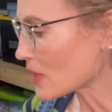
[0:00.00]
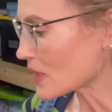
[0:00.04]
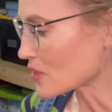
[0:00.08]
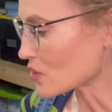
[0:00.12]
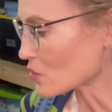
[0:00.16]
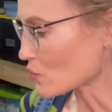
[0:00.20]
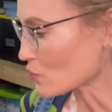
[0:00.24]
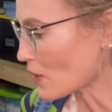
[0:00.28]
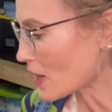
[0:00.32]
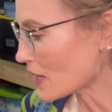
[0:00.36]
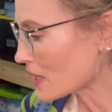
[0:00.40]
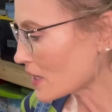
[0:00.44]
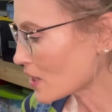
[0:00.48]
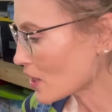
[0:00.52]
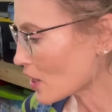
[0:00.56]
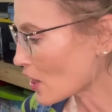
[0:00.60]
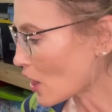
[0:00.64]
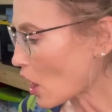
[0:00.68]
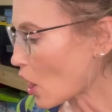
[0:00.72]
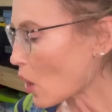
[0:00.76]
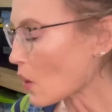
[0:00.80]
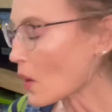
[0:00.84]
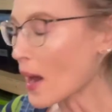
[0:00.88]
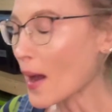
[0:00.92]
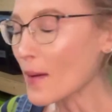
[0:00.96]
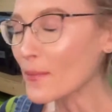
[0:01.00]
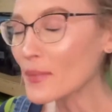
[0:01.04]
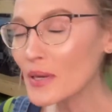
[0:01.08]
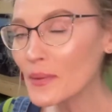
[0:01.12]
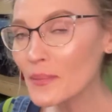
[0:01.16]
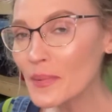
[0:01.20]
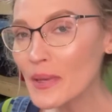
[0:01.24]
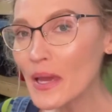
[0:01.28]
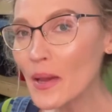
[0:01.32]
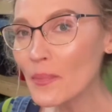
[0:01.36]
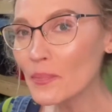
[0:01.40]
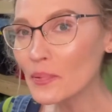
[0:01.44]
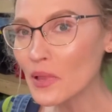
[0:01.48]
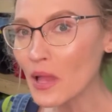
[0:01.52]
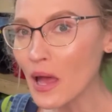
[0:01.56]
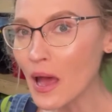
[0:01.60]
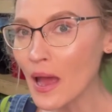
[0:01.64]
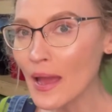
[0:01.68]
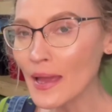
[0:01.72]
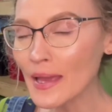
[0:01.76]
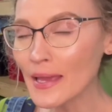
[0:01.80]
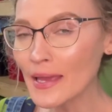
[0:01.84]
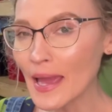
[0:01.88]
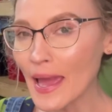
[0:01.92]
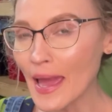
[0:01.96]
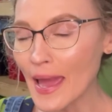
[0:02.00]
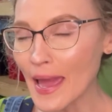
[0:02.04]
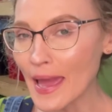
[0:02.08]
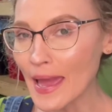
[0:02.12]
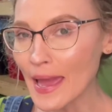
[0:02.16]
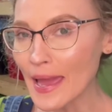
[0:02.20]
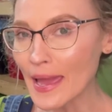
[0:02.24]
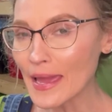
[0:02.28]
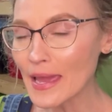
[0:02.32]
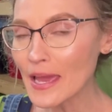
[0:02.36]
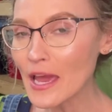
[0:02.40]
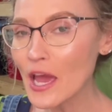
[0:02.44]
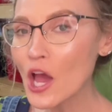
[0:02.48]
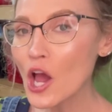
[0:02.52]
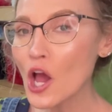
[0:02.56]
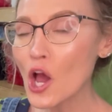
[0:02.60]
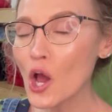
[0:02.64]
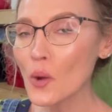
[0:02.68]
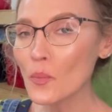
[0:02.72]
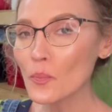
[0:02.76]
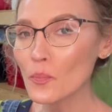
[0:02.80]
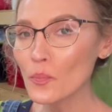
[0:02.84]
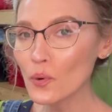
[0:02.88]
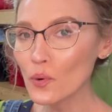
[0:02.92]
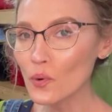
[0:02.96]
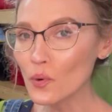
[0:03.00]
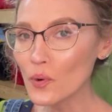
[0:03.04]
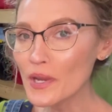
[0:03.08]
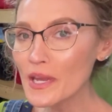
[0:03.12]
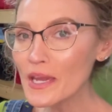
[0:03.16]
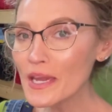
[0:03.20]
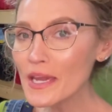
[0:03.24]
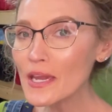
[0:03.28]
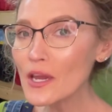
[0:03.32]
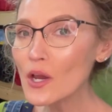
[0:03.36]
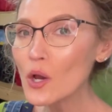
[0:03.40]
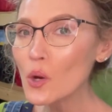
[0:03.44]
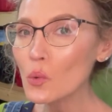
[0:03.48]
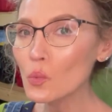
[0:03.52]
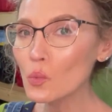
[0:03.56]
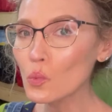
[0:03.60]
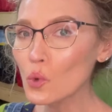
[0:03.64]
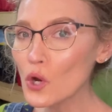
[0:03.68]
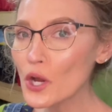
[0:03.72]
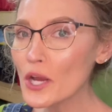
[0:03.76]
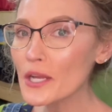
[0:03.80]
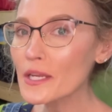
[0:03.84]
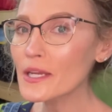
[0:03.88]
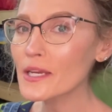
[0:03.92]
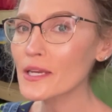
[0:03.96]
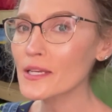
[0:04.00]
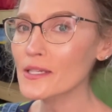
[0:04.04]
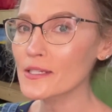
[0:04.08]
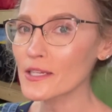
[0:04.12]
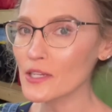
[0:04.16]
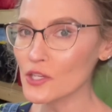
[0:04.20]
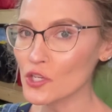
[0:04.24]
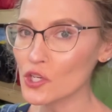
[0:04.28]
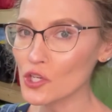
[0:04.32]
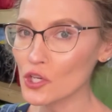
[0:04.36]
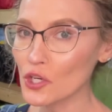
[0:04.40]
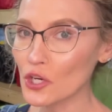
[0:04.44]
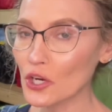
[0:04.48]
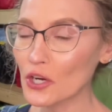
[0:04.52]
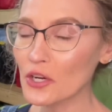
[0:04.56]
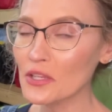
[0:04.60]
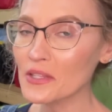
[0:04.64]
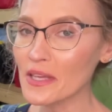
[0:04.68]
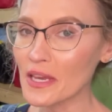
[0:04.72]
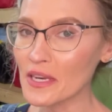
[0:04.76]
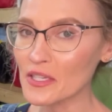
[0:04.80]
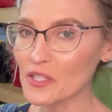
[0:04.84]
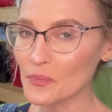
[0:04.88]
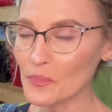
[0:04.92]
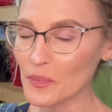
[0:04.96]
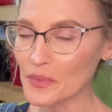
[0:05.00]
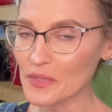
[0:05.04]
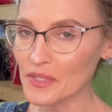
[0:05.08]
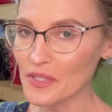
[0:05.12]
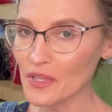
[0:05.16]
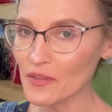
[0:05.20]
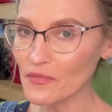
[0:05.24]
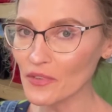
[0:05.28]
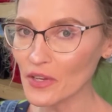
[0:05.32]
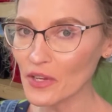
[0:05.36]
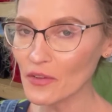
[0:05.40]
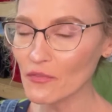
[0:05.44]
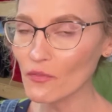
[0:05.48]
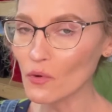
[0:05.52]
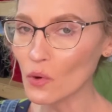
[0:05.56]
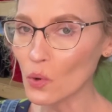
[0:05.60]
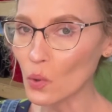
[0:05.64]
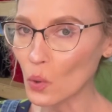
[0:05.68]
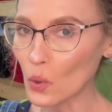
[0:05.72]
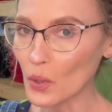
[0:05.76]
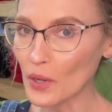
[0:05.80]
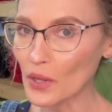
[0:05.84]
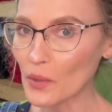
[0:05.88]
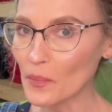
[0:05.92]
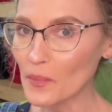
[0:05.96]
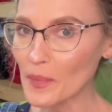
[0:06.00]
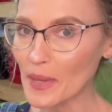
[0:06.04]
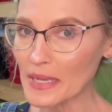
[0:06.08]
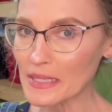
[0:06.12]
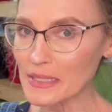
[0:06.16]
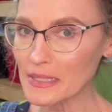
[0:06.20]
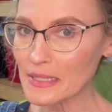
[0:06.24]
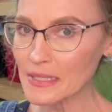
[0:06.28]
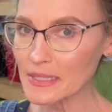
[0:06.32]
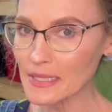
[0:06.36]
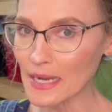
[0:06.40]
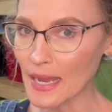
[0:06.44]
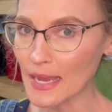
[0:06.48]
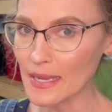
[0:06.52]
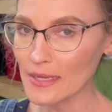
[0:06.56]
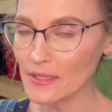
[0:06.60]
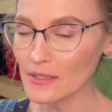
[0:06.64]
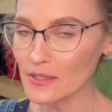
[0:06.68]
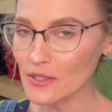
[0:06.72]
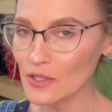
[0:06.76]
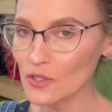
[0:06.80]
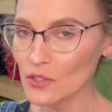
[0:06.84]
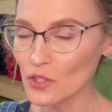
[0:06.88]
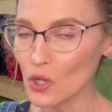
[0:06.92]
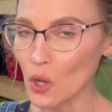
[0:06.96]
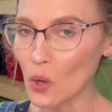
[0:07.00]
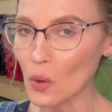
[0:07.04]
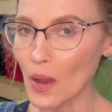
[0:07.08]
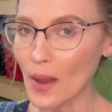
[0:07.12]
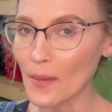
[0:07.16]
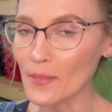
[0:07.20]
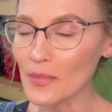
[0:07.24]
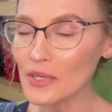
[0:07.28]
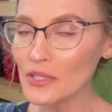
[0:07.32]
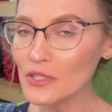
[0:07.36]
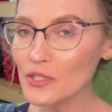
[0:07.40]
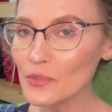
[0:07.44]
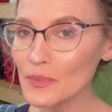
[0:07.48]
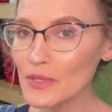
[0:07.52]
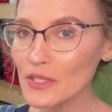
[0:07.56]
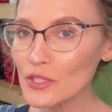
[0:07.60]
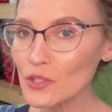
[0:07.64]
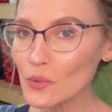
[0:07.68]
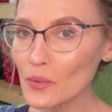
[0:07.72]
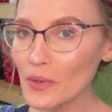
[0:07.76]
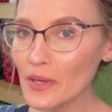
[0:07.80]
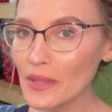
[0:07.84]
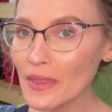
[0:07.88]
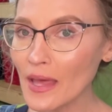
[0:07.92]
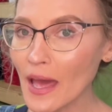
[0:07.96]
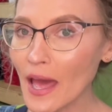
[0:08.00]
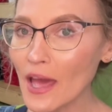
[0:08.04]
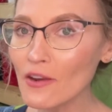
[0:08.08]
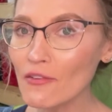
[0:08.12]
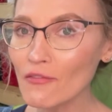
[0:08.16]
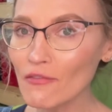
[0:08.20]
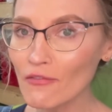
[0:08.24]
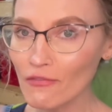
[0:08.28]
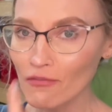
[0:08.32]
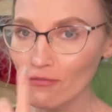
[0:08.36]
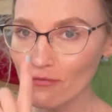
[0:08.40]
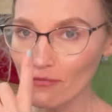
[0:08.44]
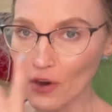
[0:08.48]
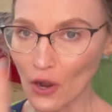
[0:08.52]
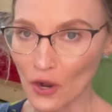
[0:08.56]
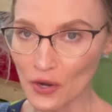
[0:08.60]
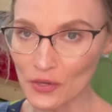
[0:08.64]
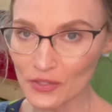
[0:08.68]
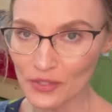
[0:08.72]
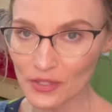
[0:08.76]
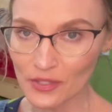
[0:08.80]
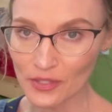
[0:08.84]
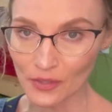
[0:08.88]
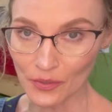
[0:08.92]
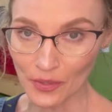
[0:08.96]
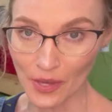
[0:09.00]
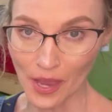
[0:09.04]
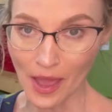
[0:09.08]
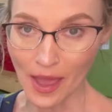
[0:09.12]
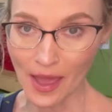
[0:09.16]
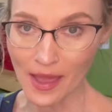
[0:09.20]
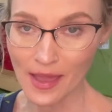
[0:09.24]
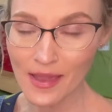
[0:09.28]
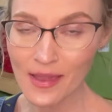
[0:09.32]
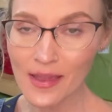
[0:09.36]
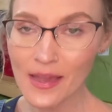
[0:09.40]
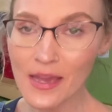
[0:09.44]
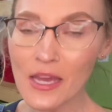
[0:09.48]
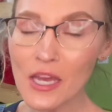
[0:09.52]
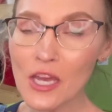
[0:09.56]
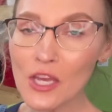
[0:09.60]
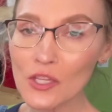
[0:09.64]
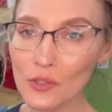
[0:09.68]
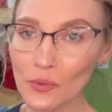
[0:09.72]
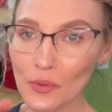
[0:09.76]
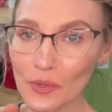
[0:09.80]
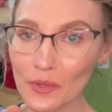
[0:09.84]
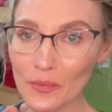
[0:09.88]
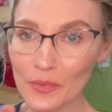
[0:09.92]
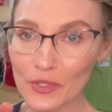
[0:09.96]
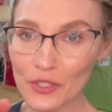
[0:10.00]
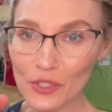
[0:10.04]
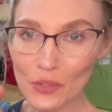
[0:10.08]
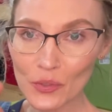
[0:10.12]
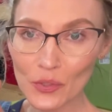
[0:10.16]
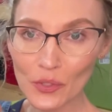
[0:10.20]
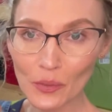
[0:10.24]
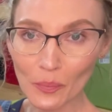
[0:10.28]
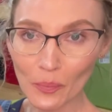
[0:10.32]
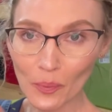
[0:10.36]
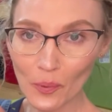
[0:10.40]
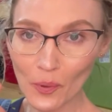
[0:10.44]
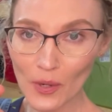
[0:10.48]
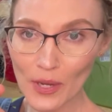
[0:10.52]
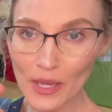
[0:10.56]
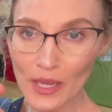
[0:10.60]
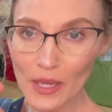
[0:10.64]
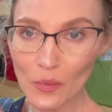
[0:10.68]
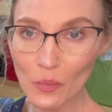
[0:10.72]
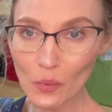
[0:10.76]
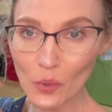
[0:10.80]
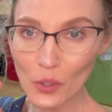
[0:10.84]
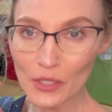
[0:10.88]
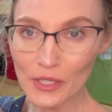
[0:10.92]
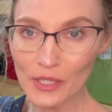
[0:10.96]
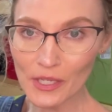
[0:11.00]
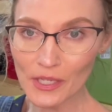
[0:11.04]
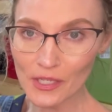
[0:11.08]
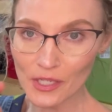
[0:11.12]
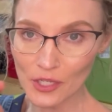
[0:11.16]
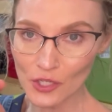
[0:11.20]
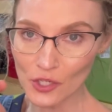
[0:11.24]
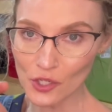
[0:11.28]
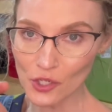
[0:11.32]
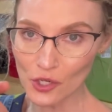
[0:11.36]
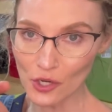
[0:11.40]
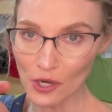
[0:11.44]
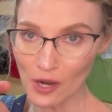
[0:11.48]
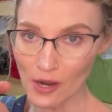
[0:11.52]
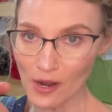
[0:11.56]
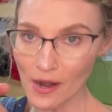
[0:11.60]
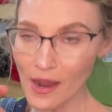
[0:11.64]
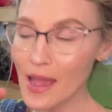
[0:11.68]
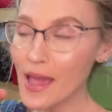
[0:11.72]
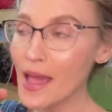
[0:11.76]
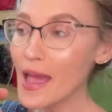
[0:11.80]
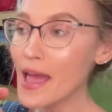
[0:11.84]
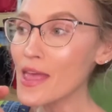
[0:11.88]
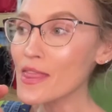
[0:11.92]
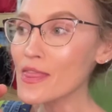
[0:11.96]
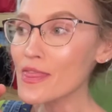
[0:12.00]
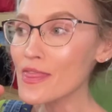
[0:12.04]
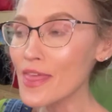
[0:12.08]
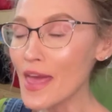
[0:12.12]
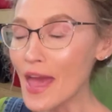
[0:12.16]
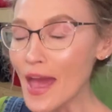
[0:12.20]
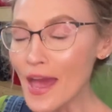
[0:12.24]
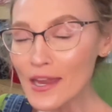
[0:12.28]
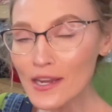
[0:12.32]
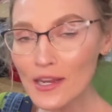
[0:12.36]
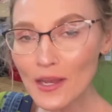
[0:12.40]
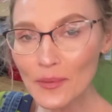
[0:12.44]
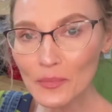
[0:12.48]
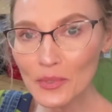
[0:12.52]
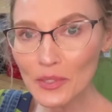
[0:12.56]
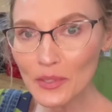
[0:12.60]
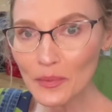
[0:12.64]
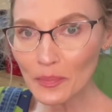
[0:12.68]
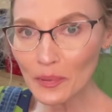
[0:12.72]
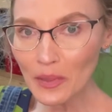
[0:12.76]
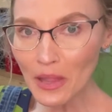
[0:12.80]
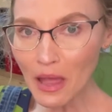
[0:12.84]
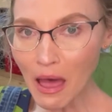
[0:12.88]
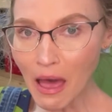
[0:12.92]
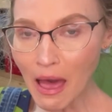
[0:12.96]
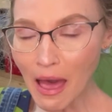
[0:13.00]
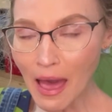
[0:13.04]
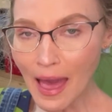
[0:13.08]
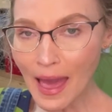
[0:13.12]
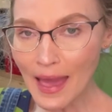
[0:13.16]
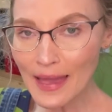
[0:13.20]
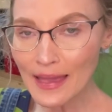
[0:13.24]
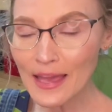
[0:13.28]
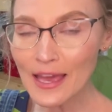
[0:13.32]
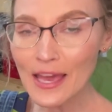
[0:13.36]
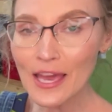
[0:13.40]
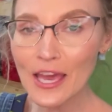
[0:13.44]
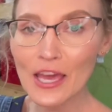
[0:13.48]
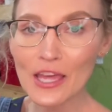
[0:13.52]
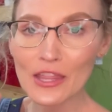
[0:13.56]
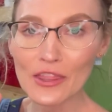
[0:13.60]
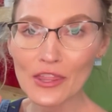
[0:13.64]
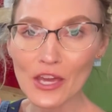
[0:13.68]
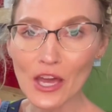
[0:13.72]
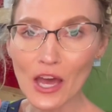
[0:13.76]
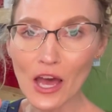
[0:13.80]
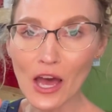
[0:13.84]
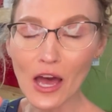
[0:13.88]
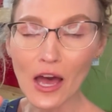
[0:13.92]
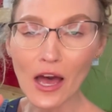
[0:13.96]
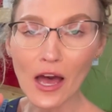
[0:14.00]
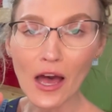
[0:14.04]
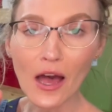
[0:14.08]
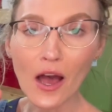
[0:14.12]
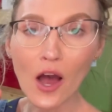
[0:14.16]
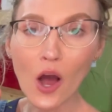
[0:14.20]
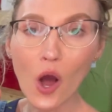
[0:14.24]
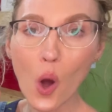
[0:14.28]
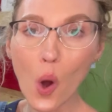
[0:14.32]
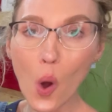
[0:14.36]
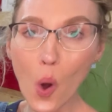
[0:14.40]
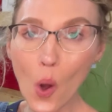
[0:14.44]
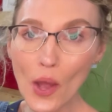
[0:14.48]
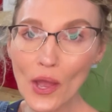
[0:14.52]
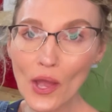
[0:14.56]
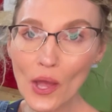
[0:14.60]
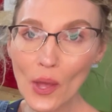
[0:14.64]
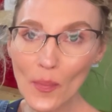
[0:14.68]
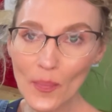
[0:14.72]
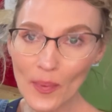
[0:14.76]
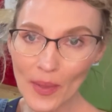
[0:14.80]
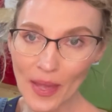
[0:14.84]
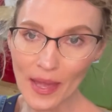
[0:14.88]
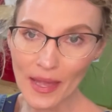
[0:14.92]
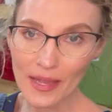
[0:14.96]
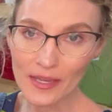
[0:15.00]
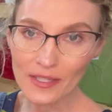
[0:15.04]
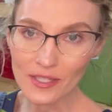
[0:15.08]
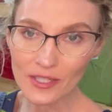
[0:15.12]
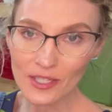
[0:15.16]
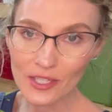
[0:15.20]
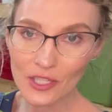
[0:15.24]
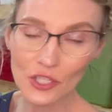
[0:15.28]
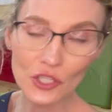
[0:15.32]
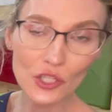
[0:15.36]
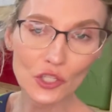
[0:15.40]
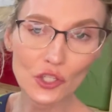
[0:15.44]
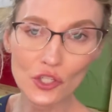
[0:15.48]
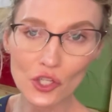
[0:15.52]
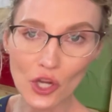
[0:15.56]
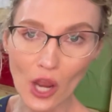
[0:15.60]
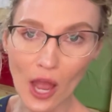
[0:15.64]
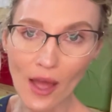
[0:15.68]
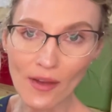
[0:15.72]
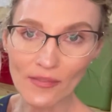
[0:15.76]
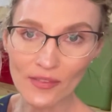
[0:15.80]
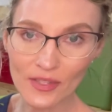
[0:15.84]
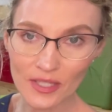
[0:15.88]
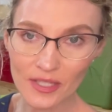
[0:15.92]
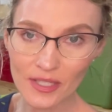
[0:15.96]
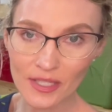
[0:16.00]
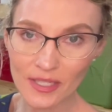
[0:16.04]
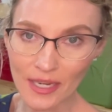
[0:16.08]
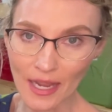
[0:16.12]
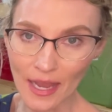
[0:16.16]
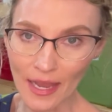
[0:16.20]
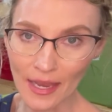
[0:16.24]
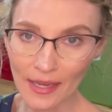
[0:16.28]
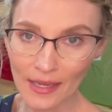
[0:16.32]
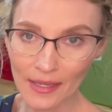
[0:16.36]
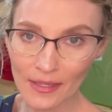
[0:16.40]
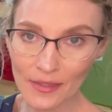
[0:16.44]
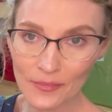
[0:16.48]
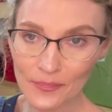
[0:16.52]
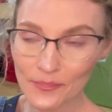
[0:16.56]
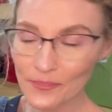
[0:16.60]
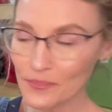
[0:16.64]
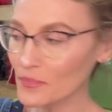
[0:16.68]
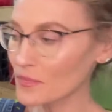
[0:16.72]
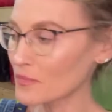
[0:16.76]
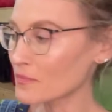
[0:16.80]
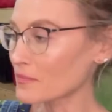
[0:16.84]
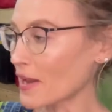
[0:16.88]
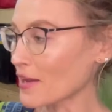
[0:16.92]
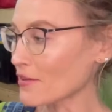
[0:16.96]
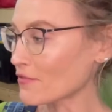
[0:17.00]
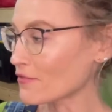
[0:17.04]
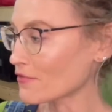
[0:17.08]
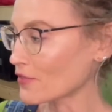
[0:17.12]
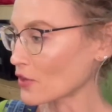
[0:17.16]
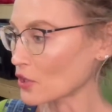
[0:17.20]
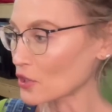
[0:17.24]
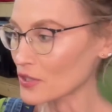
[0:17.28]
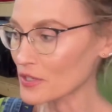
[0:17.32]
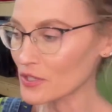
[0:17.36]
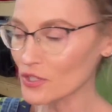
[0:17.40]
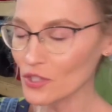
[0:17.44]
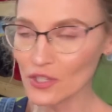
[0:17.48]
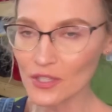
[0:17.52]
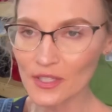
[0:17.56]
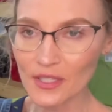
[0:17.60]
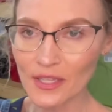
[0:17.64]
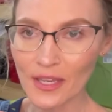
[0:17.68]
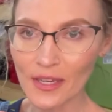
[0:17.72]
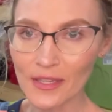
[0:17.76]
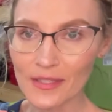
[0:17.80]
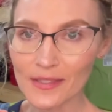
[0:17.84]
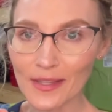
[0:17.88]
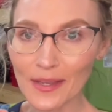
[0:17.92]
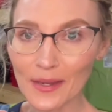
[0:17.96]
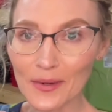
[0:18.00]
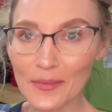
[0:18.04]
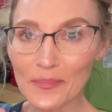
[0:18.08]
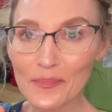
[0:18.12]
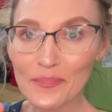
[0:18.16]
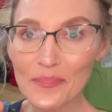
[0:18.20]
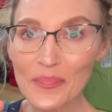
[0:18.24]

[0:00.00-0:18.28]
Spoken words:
It's ready to go. I'm going to be applying a pre-wood conditioner that is specific for oil-based stains. So I'm going to be doing that first, okay? So we're going to do the pre-wood conditioner. Then I'm gonna apply the oil-based Java stain. My furnace just kicked in.